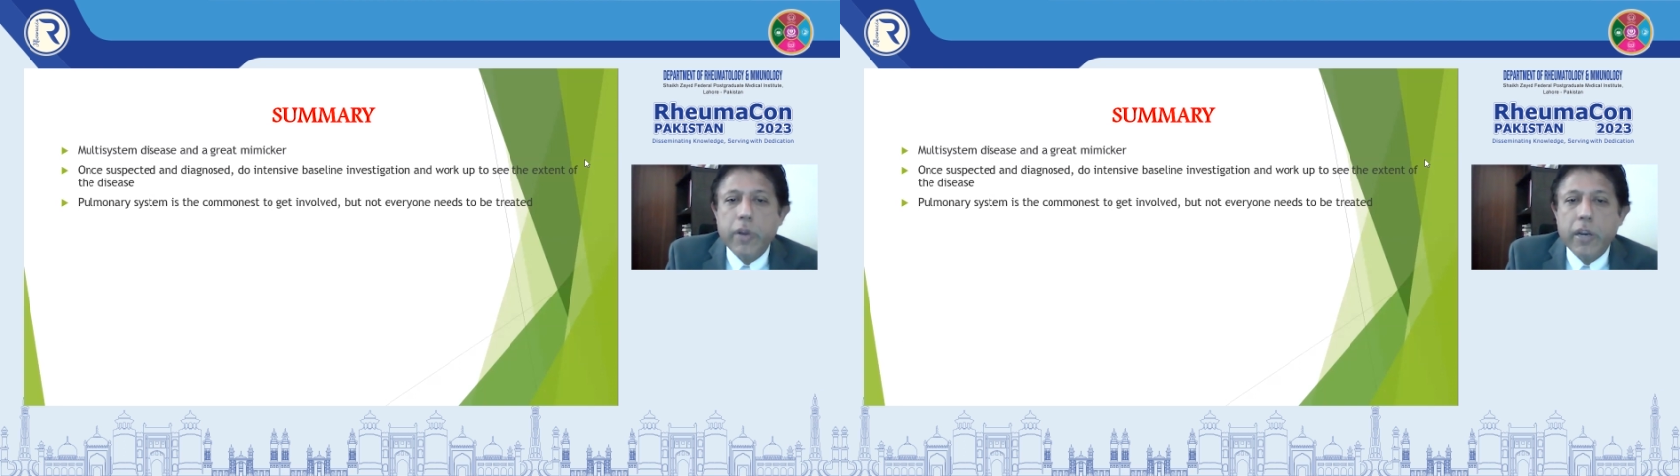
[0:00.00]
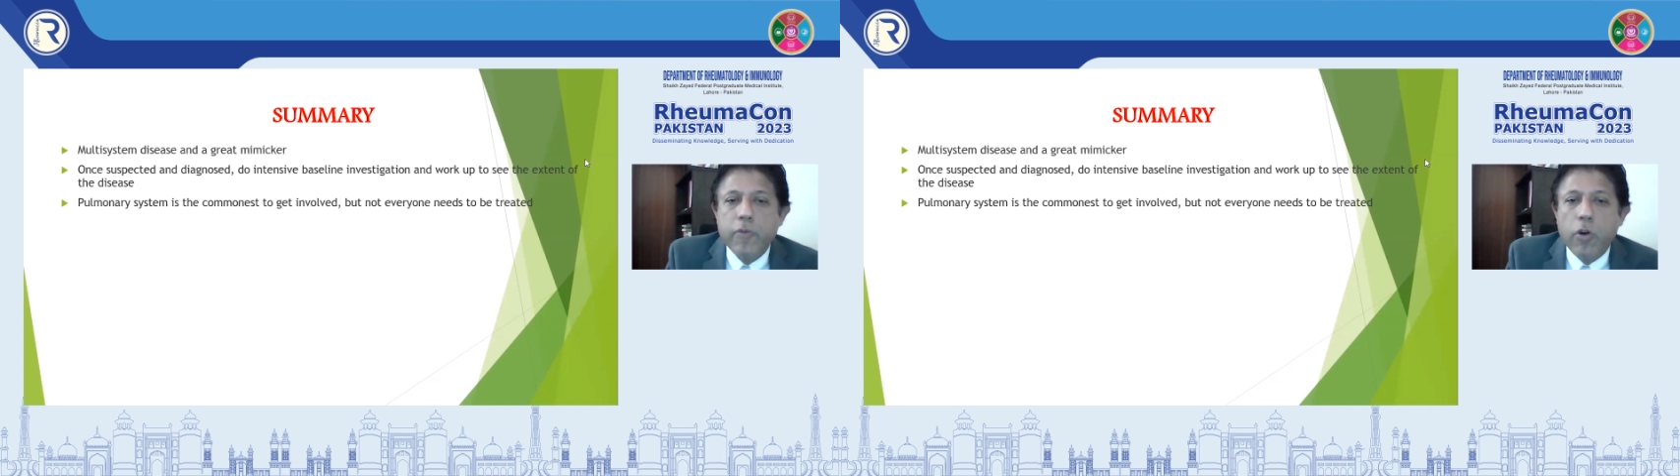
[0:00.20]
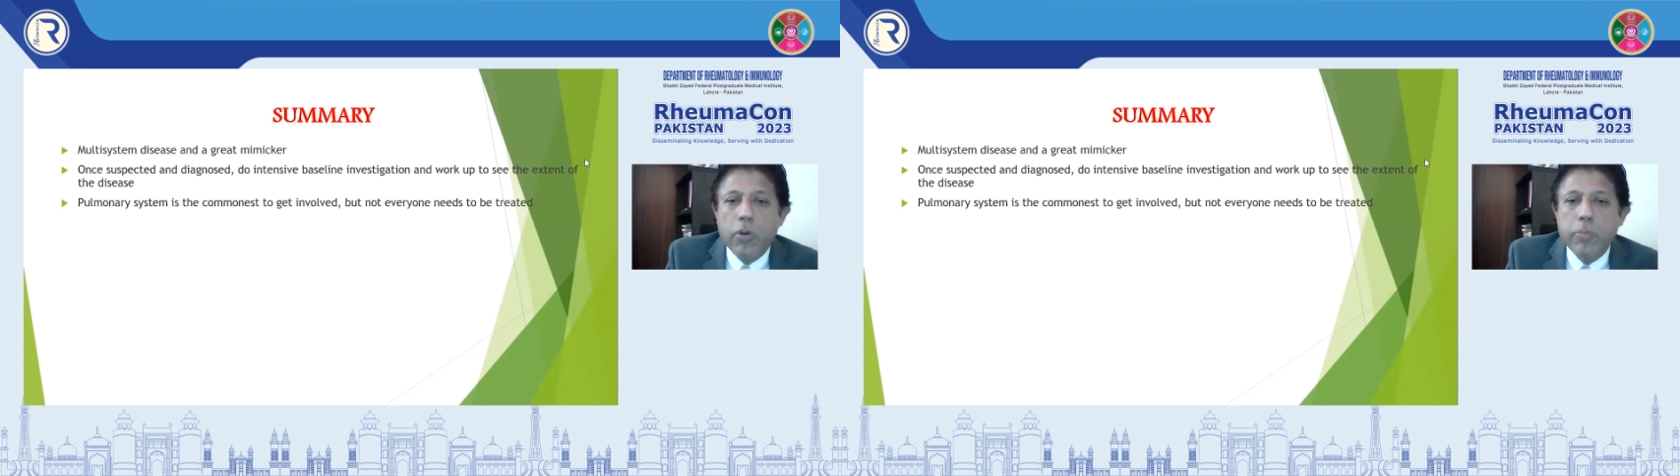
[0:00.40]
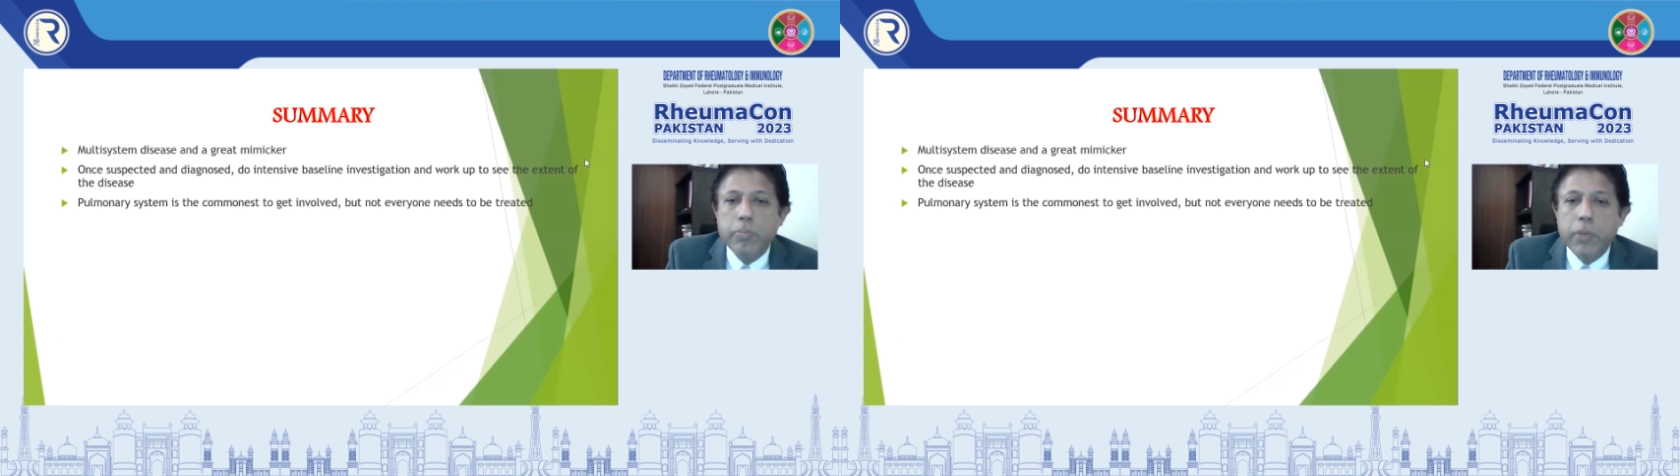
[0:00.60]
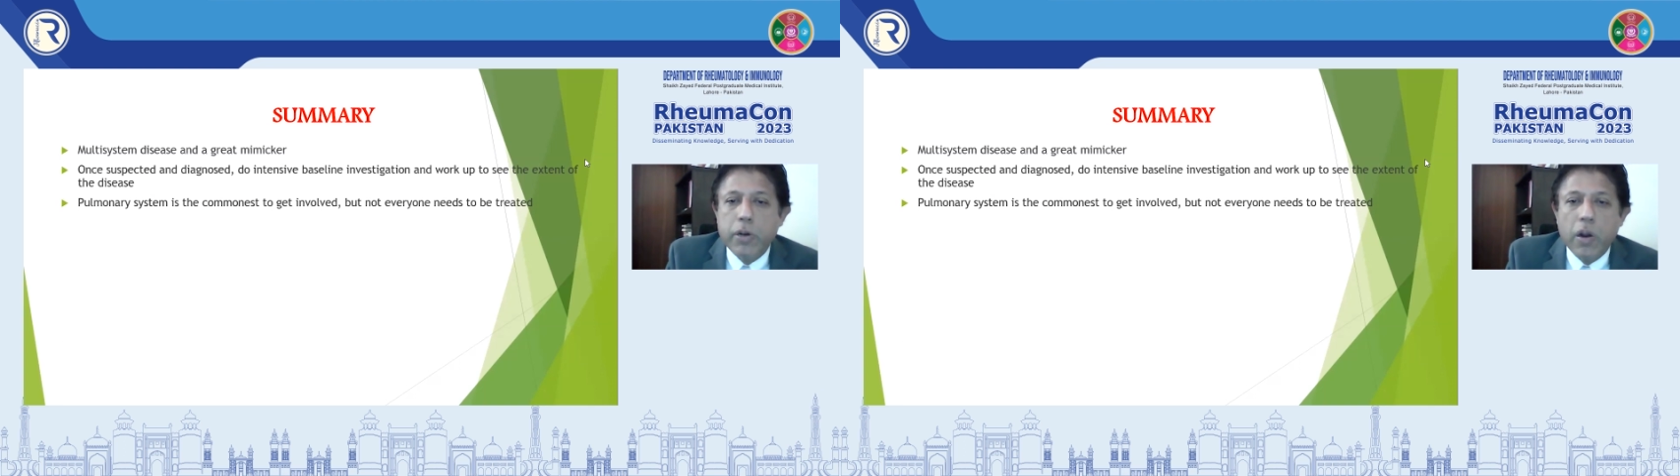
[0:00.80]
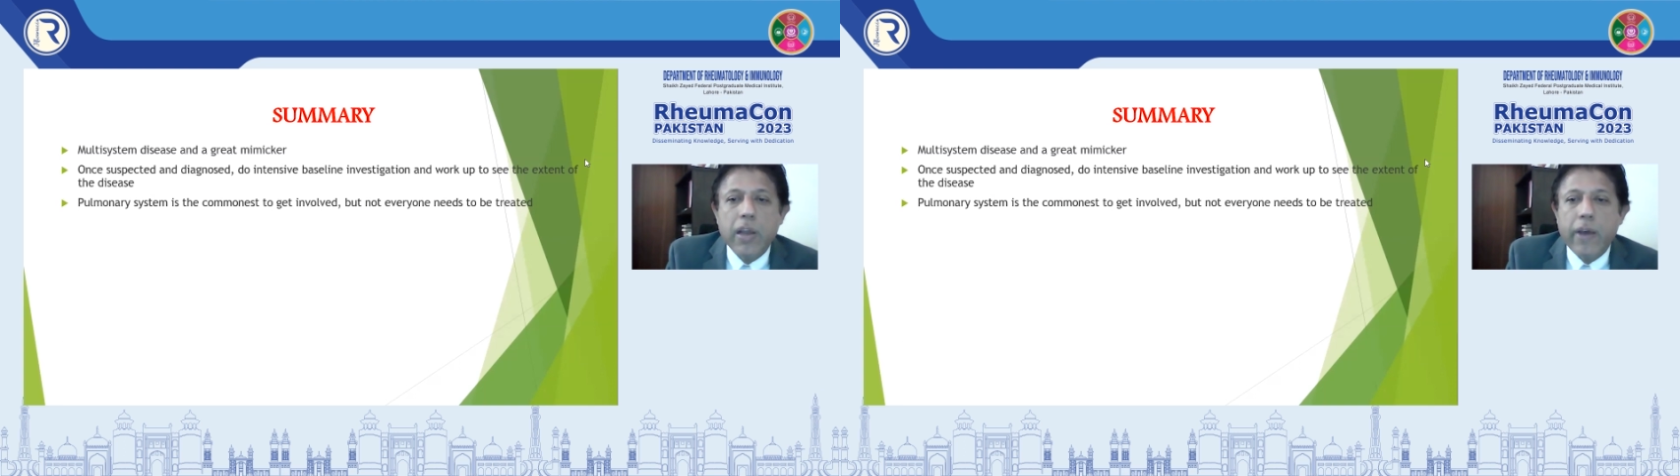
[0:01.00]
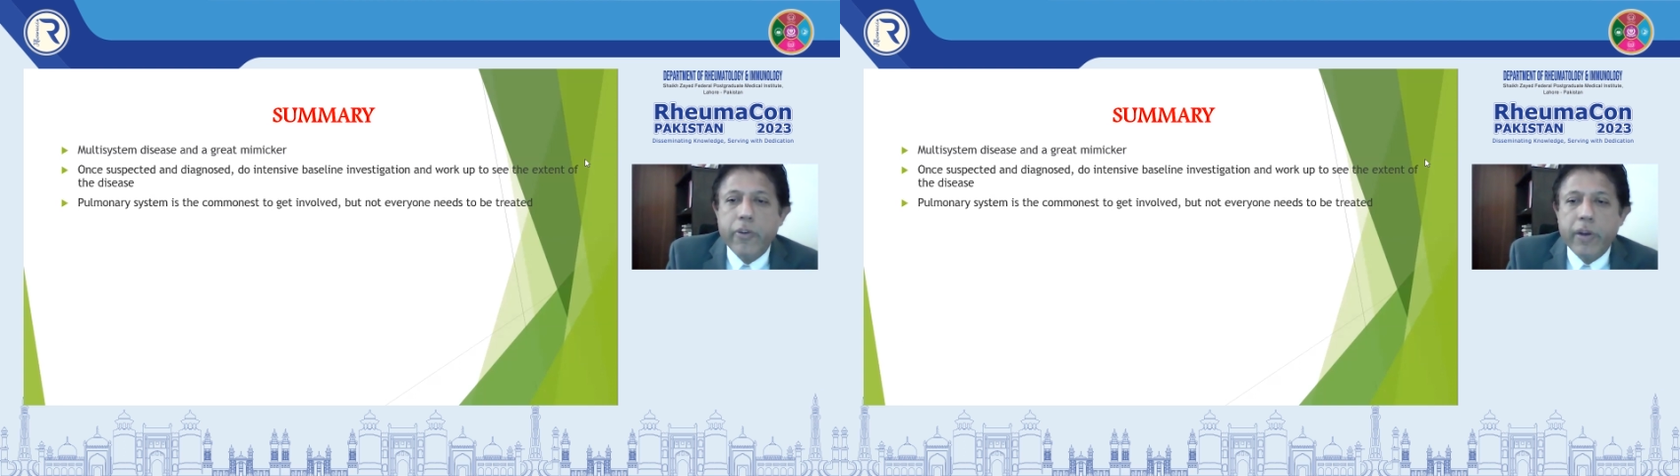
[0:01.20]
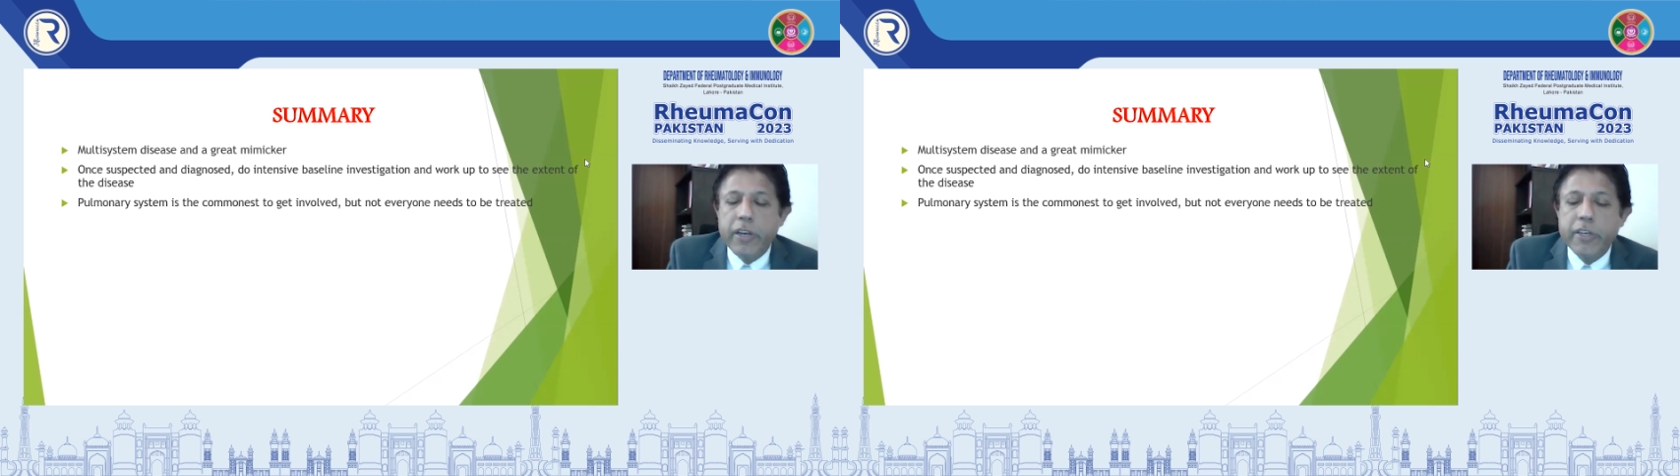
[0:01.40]
get involved, but not
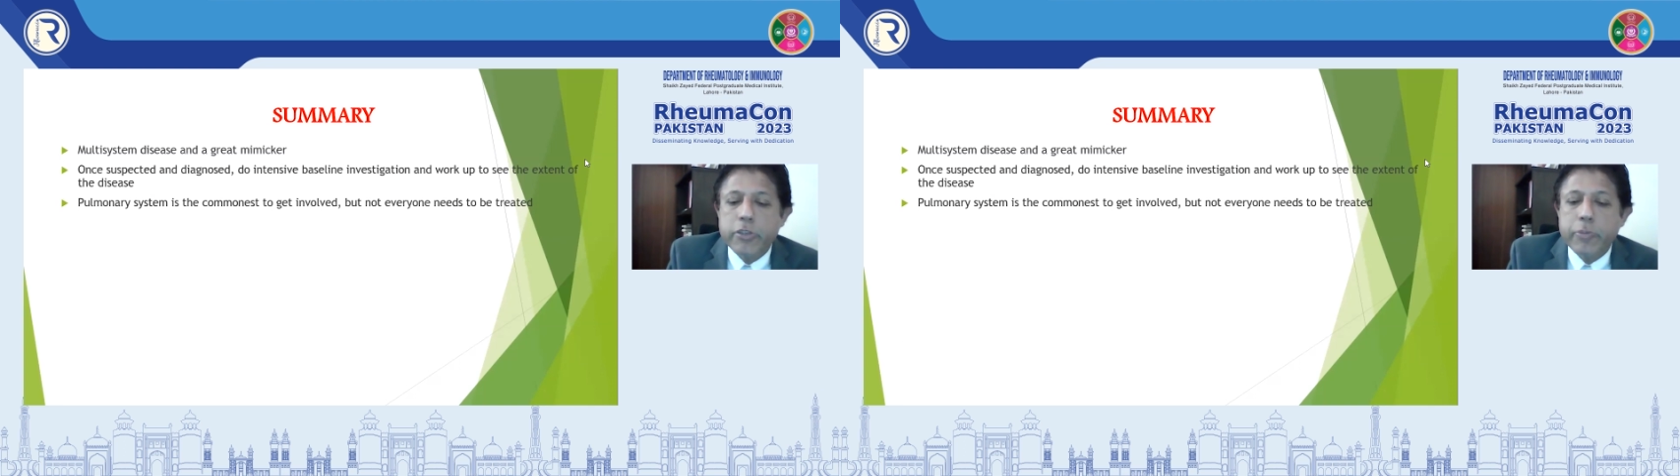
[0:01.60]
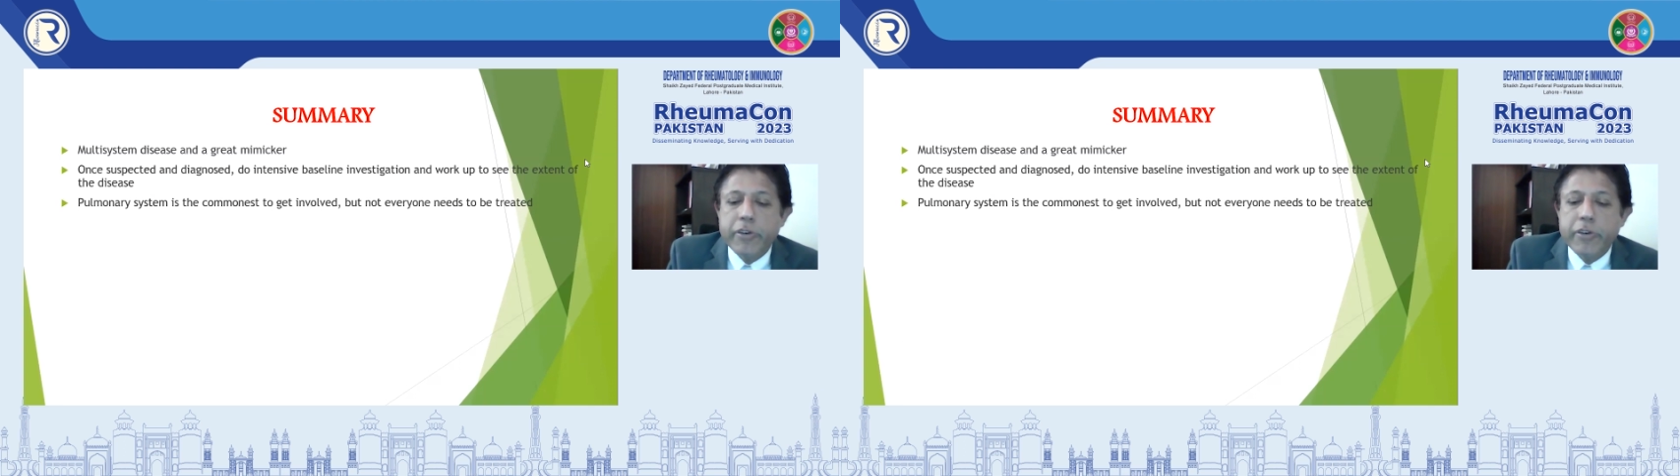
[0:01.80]
everyone needs to be